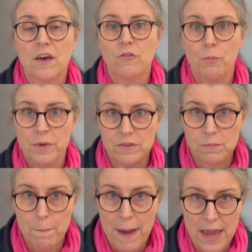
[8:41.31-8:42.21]
of
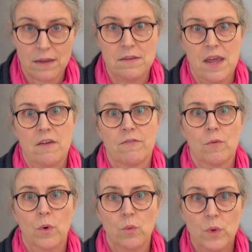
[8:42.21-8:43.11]
perspective
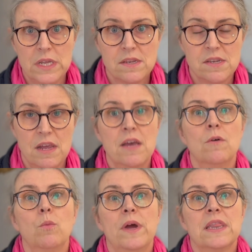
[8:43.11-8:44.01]
when we
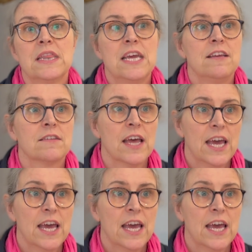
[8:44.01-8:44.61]
deal with these